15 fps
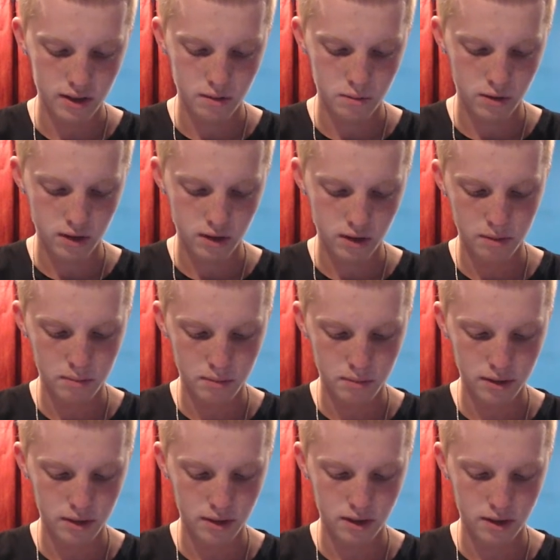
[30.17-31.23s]
We're gonna put
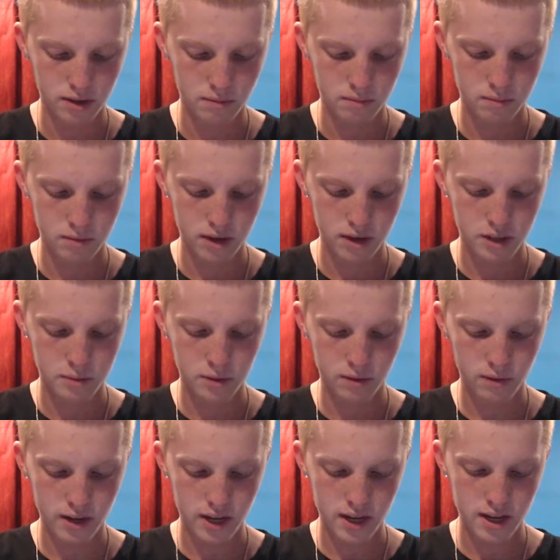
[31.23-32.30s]
our Ice Beard
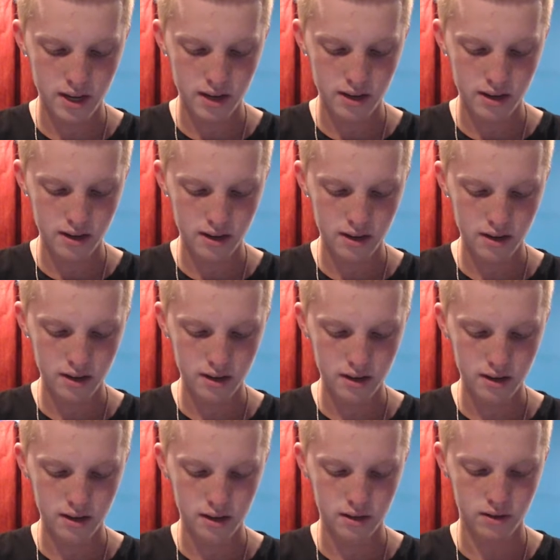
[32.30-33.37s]
right
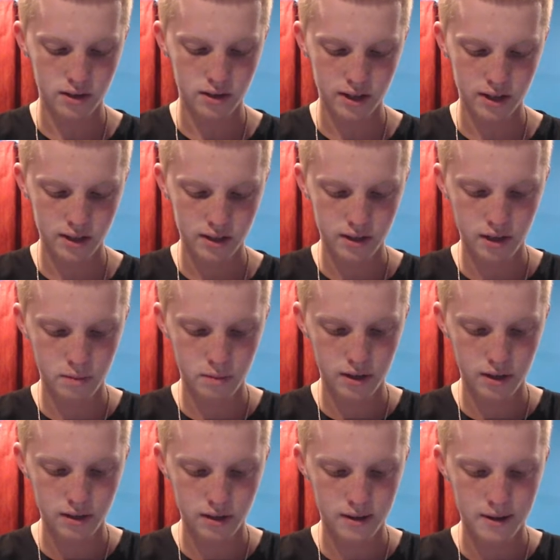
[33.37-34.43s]
here. Okay, that's gonna be
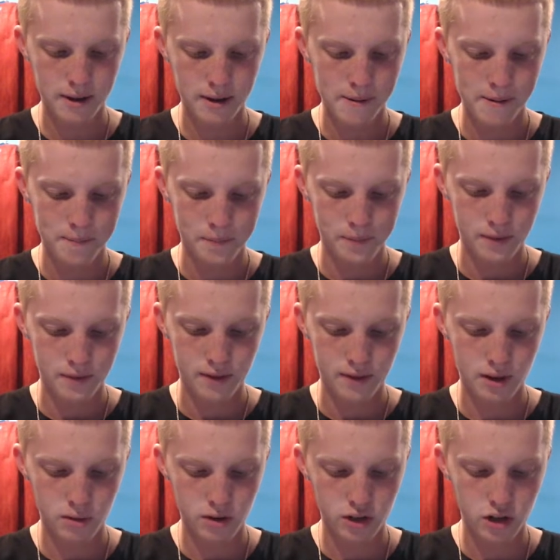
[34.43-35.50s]
good.
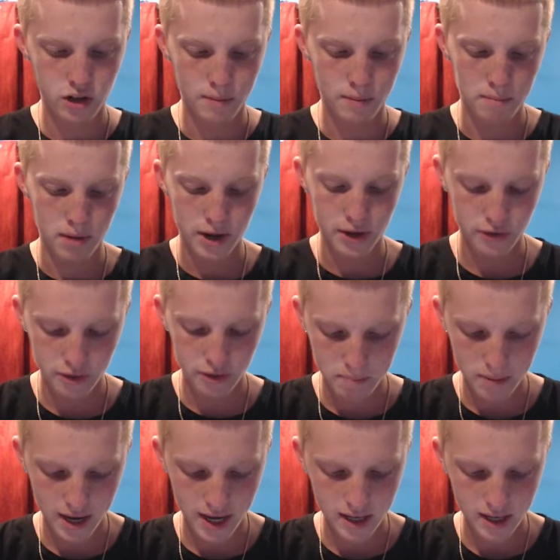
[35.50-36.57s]
Now we're gonna drop our Miner in the
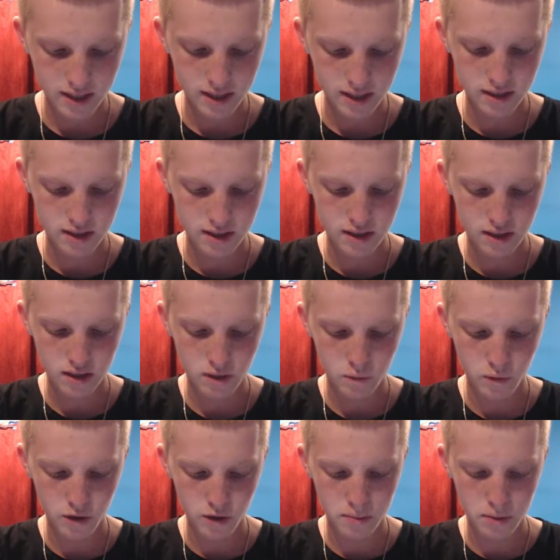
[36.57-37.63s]
back
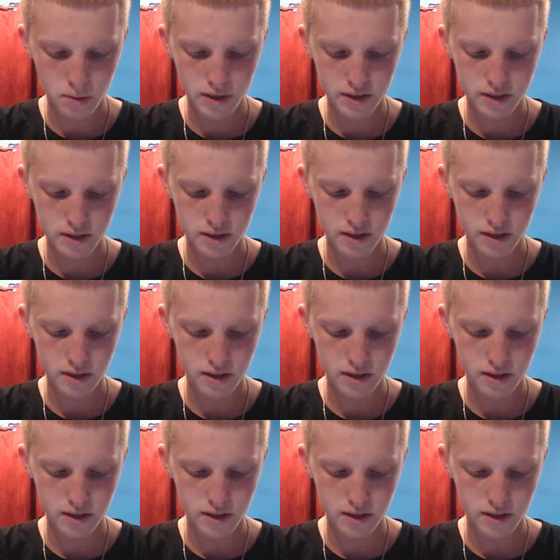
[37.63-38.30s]
with a Poison,